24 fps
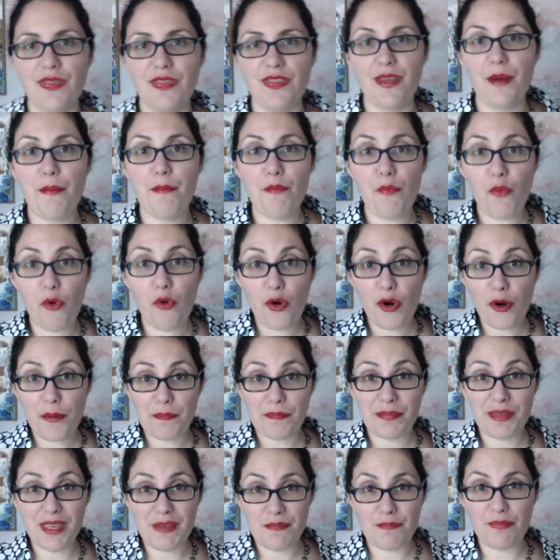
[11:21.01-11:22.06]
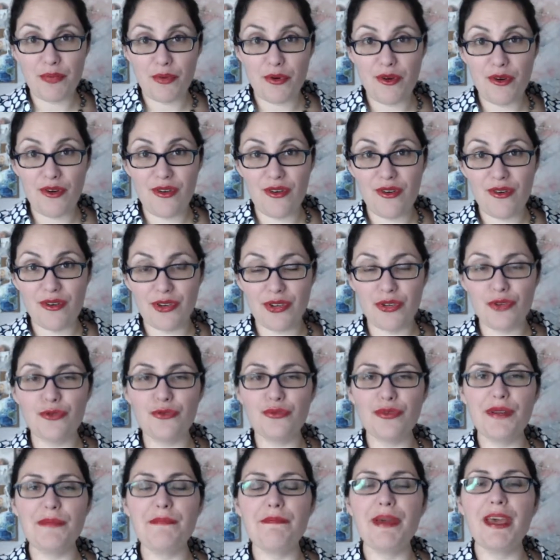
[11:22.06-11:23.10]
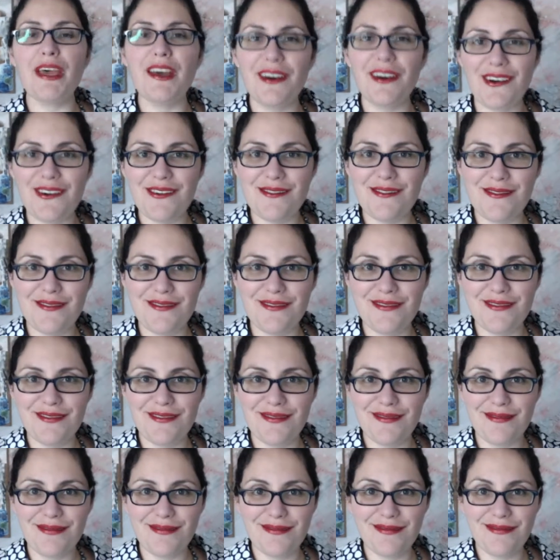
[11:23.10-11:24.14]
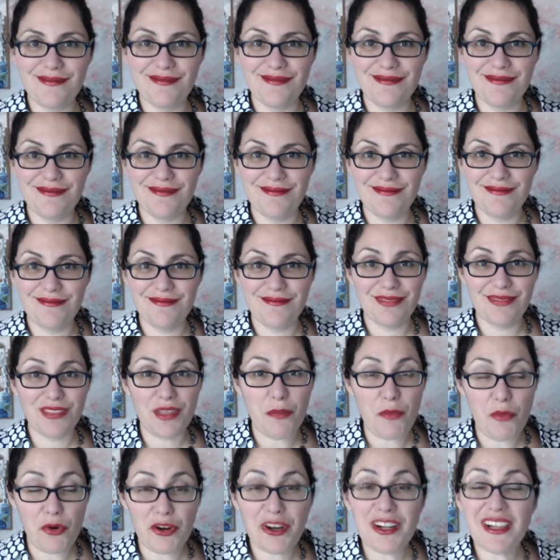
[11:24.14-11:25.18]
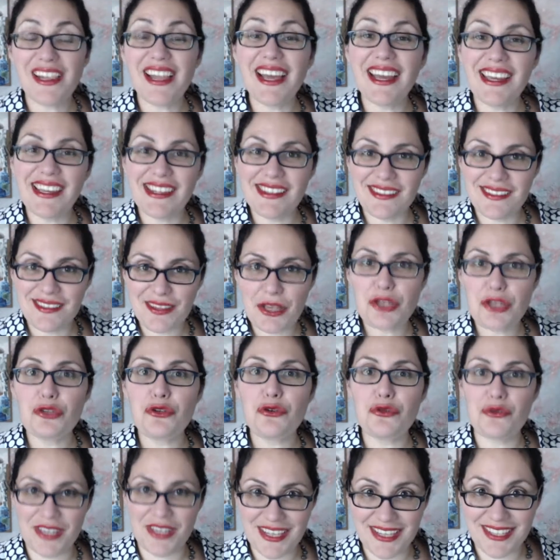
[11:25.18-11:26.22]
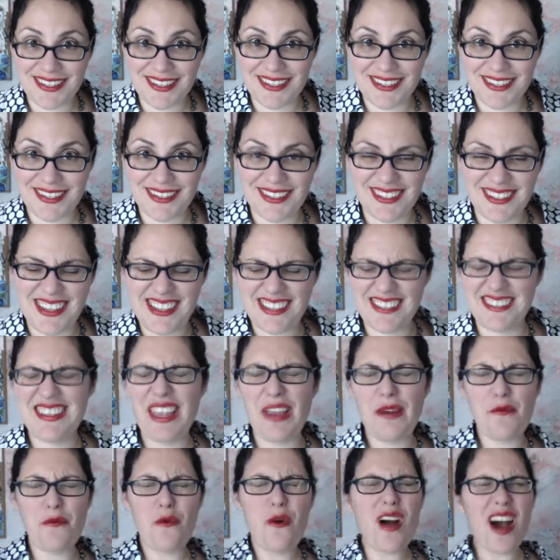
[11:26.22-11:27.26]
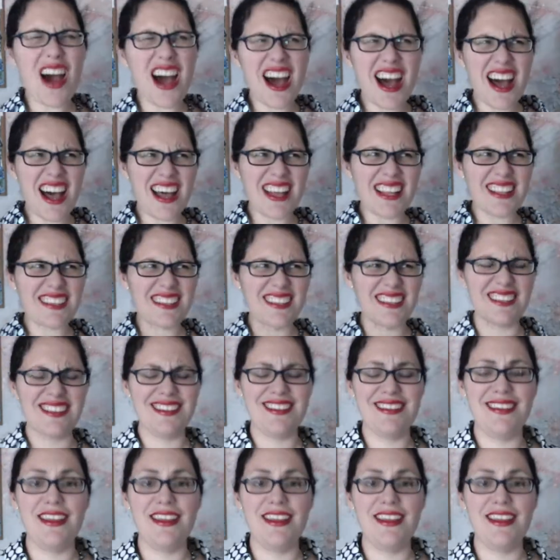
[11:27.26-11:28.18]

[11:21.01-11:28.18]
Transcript: The more people you repel, the more clients you'll get. Say what?